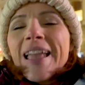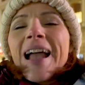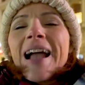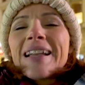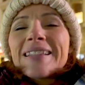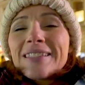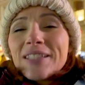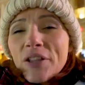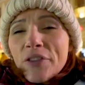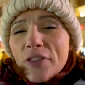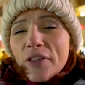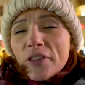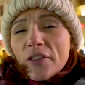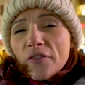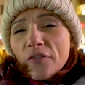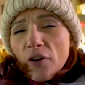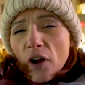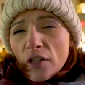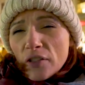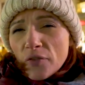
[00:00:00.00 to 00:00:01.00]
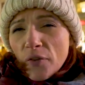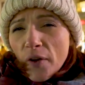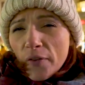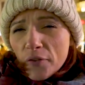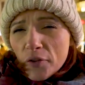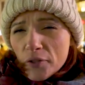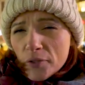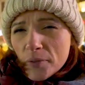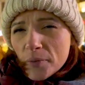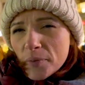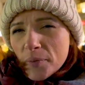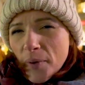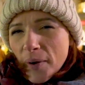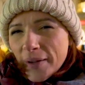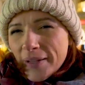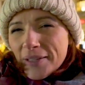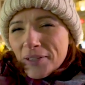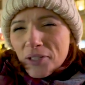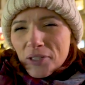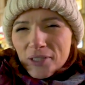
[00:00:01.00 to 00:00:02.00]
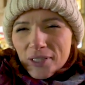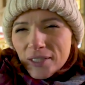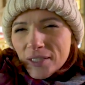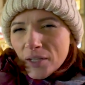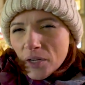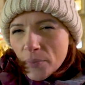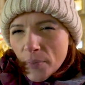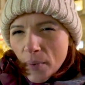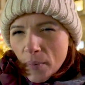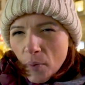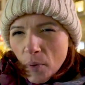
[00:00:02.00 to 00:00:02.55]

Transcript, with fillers: I still think the Wrocław Christmas market looked a little bit